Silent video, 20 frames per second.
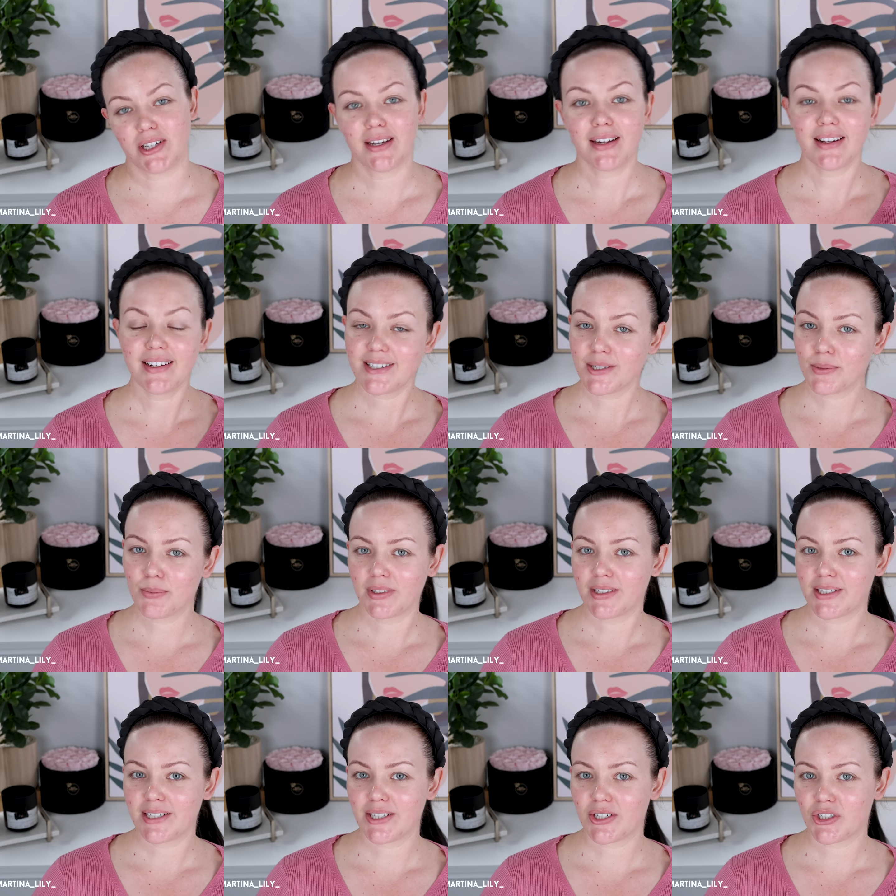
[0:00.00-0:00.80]
And I just
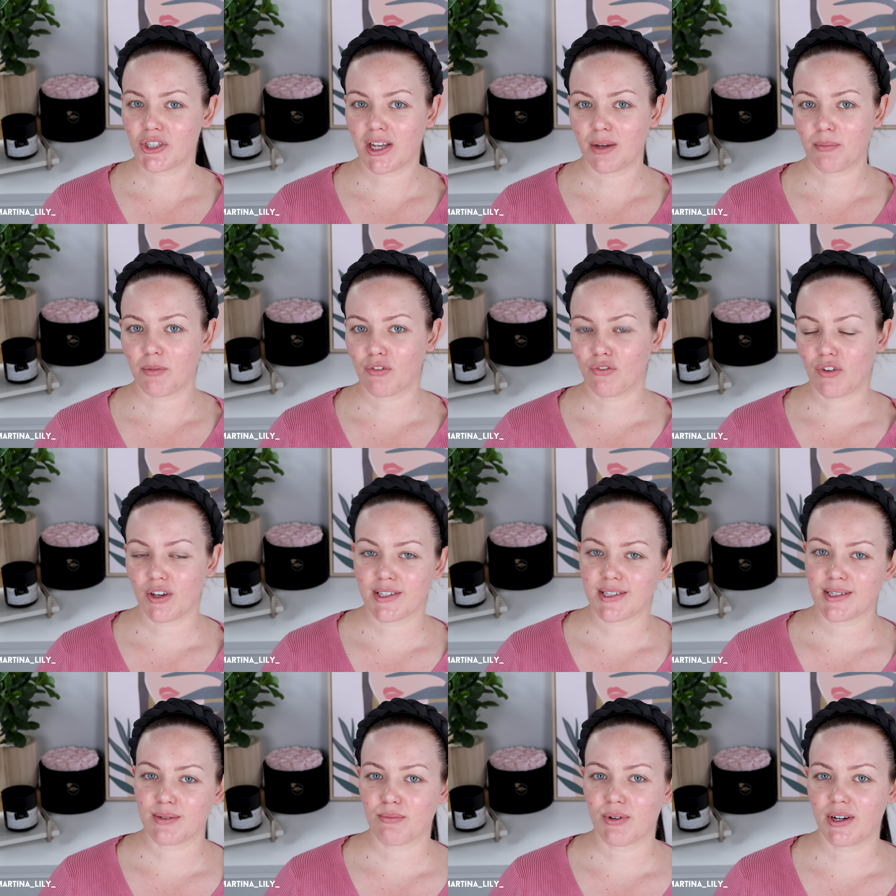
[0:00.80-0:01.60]
wanted to share my
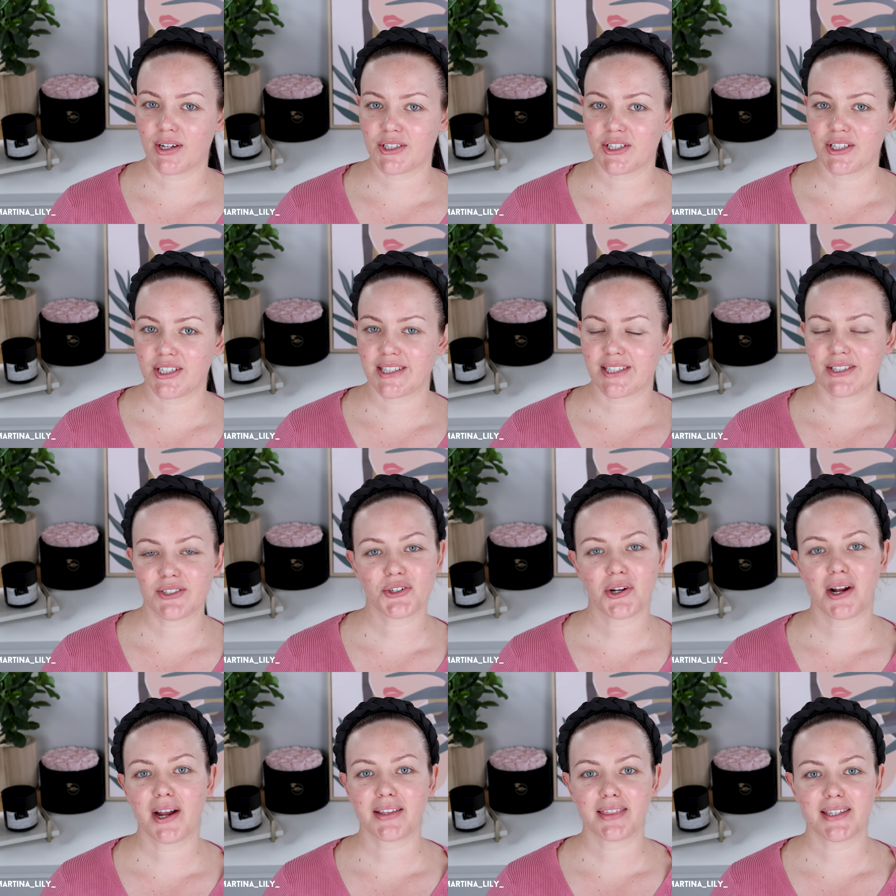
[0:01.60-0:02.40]
first impressions and
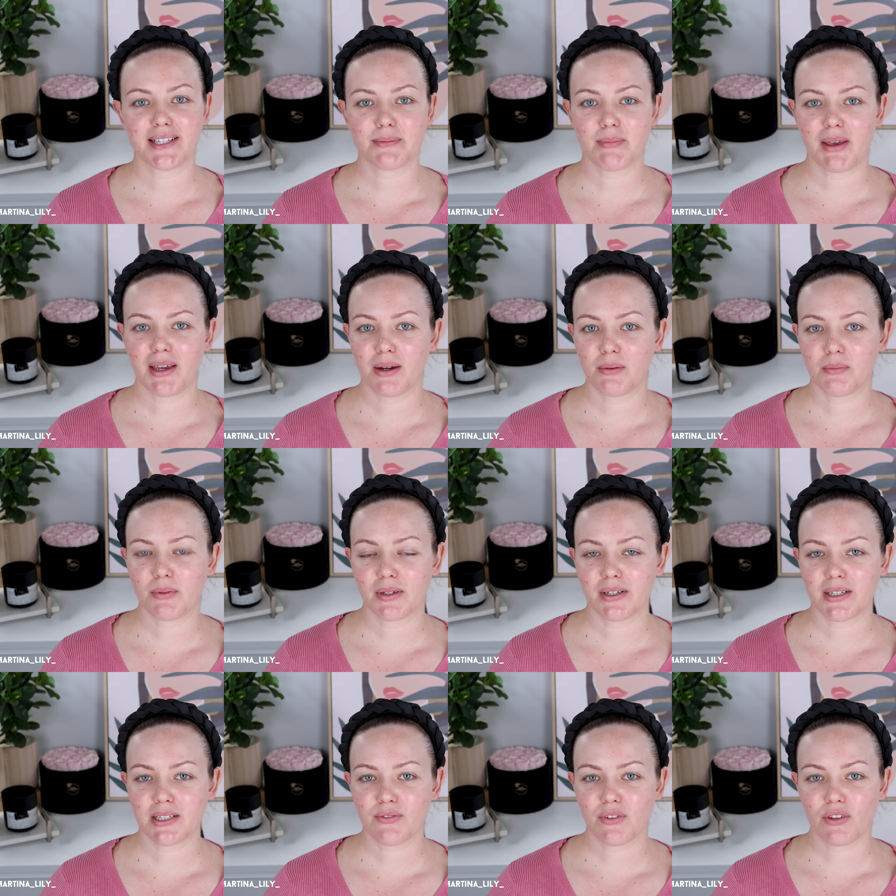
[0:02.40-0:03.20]
trying these makeup
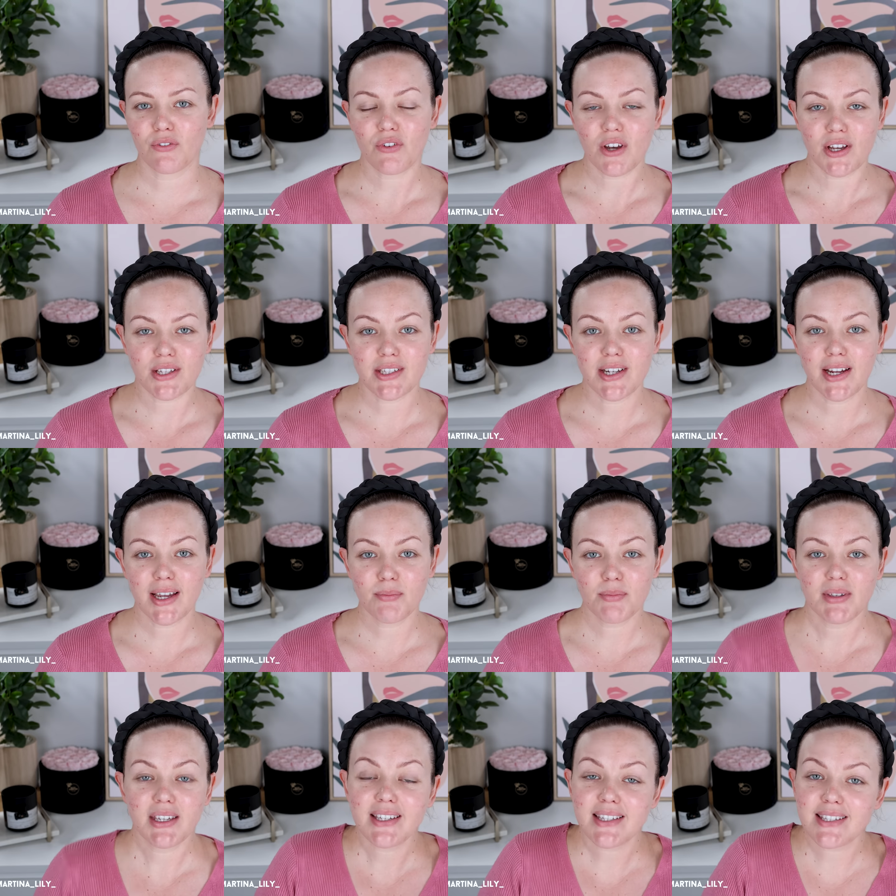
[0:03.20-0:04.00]
products for the first
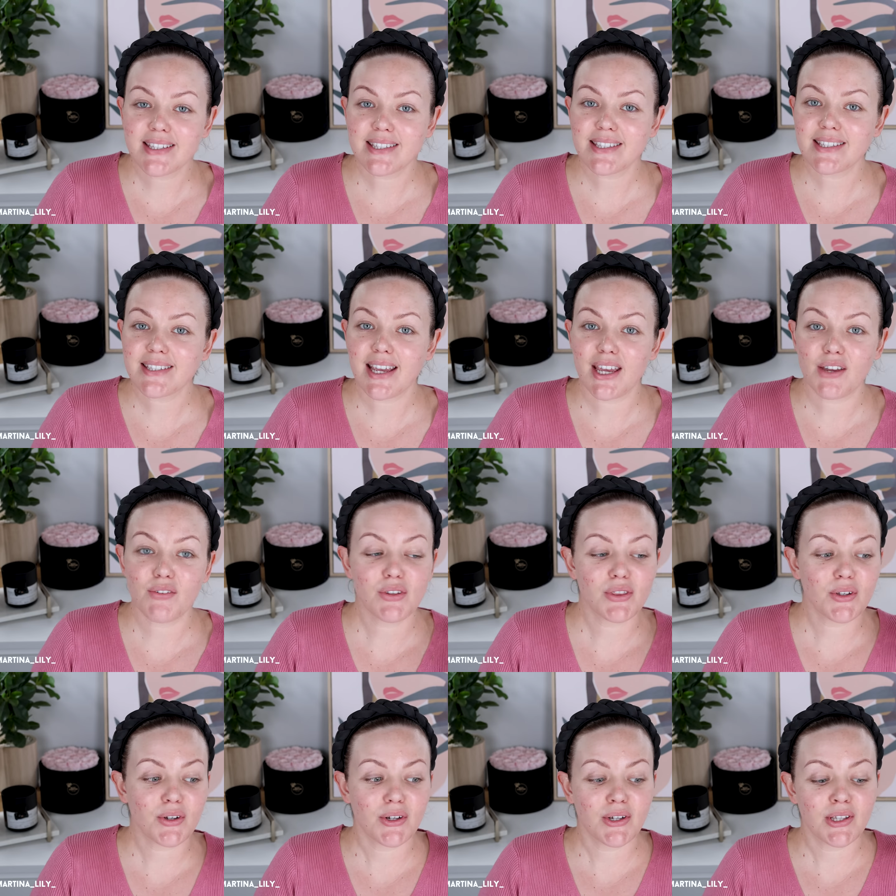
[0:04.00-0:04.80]
time, because
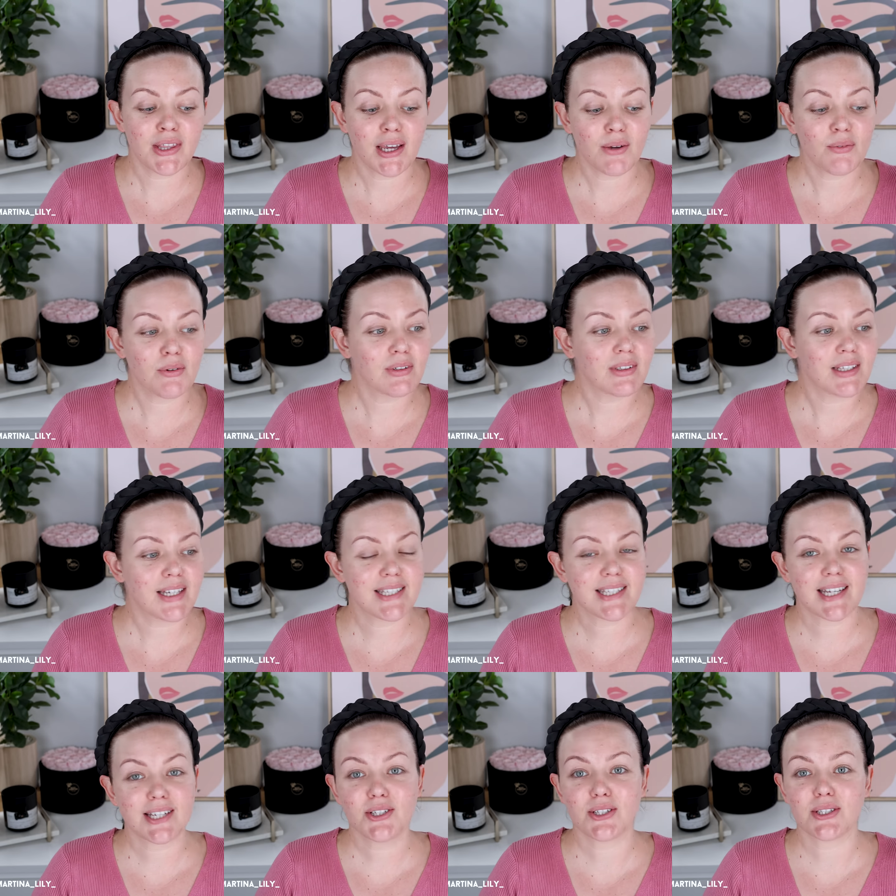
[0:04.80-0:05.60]
even though they were
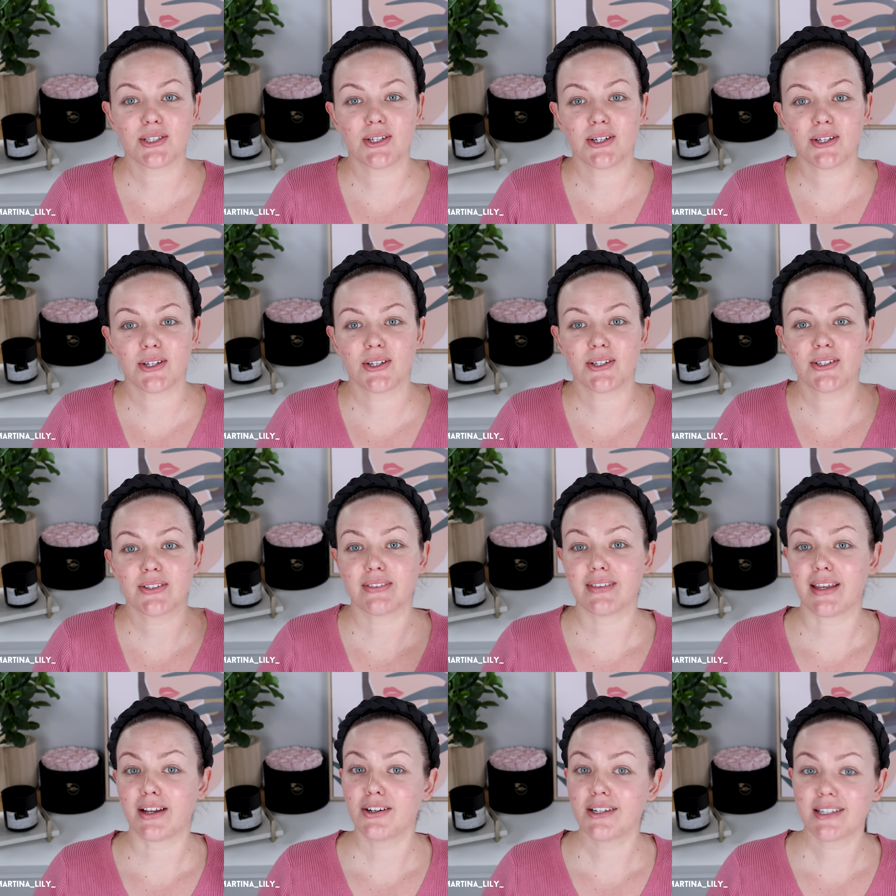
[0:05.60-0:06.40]
released ages ago,
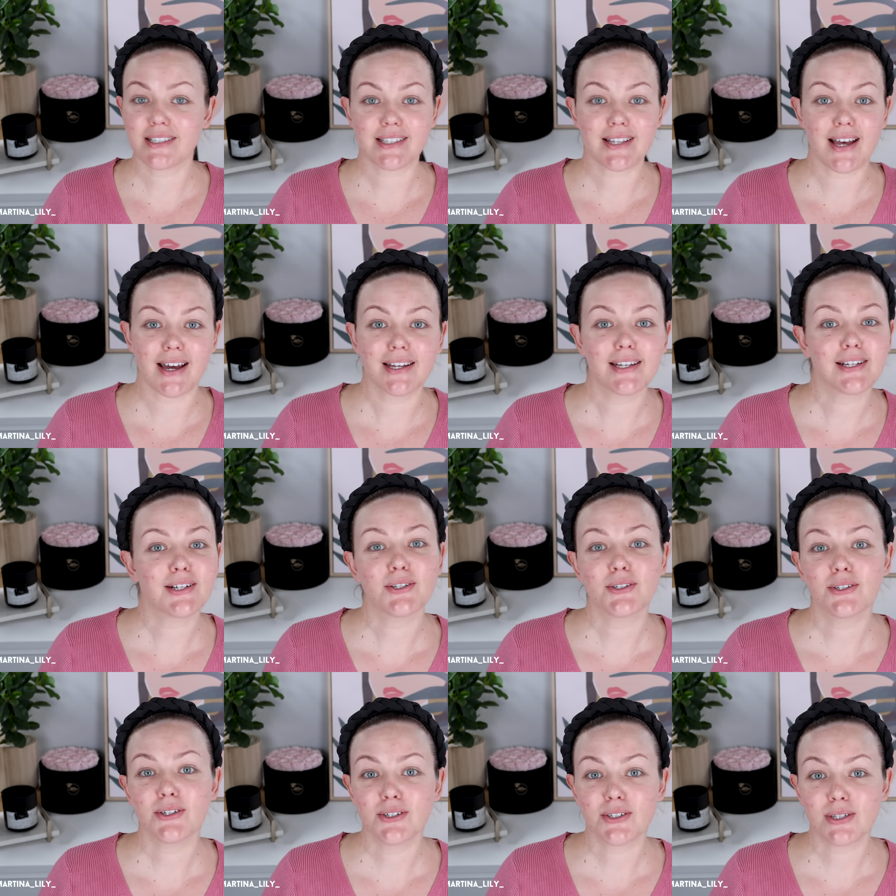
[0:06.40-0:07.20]
they're exciting
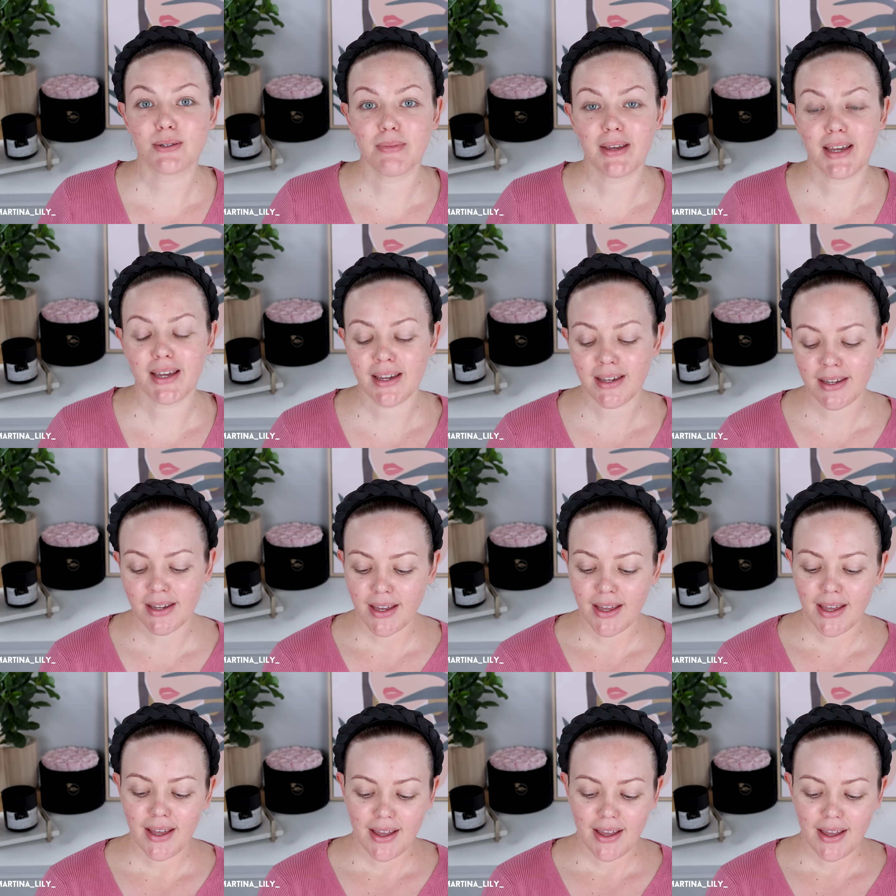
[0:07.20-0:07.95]
and new to me.